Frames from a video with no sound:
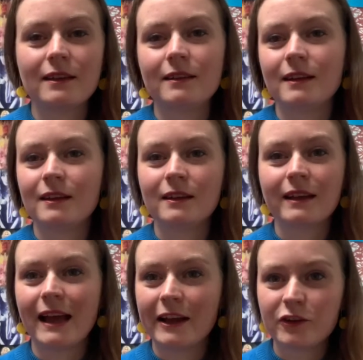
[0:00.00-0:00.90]
is it
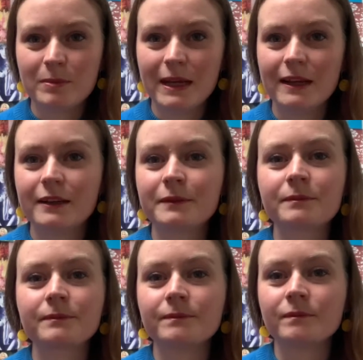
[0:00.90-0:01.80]
cashmere,
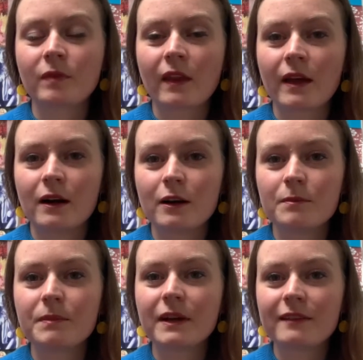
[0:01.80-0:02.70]

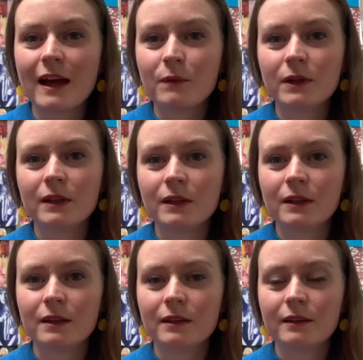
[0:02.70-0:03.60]
because that will
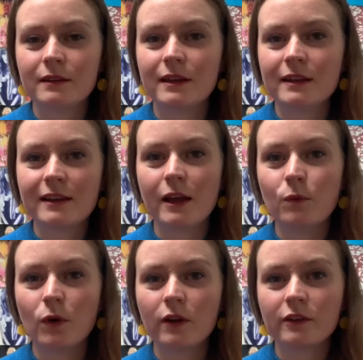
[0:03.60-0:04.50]
dictate
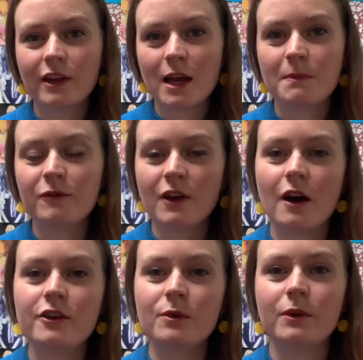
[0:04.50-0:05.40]
what type of
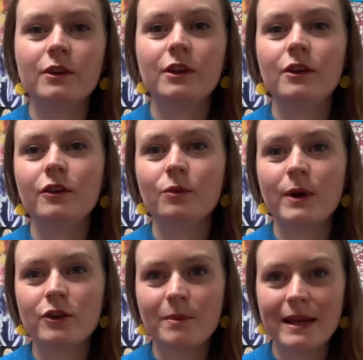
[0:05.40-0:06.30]
yarn you want to use when
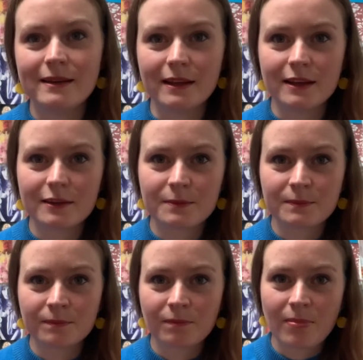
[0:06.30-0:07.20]
you're mending it.
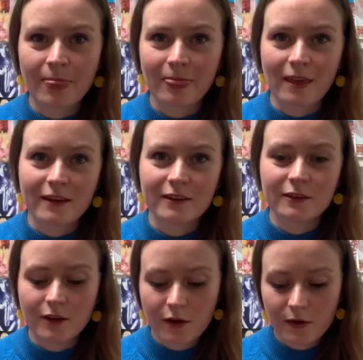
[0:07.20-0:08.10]

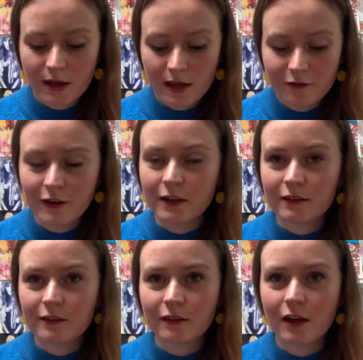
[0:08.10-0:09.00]
So if
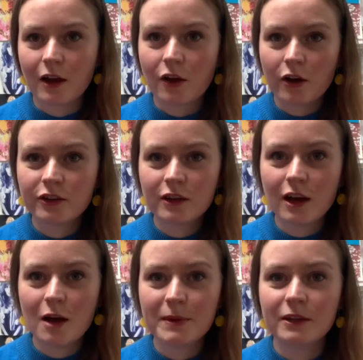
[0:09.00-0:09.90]
it's a cotton
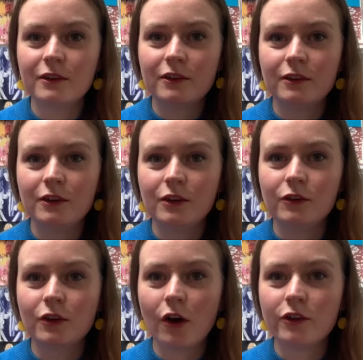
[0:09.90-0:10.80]
garment, use
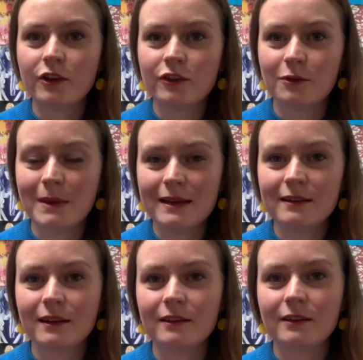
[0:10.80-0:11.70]
cotton to mend
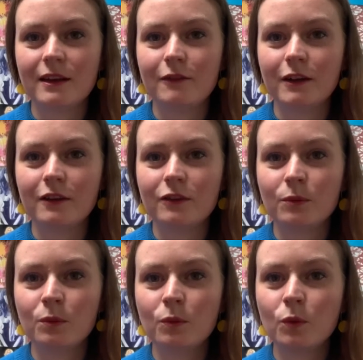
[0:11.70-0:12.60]
it. If it's
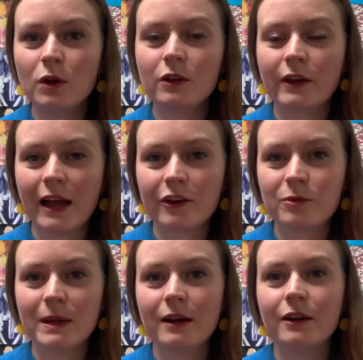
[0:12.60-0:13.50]
wool or
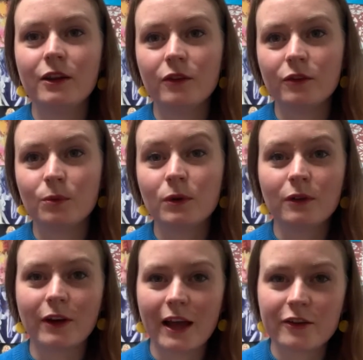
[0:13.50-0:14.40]
cashmere, use wool or
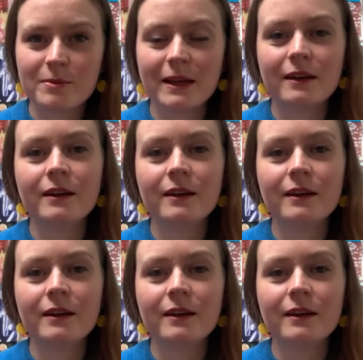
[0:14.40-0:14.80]
cashmere,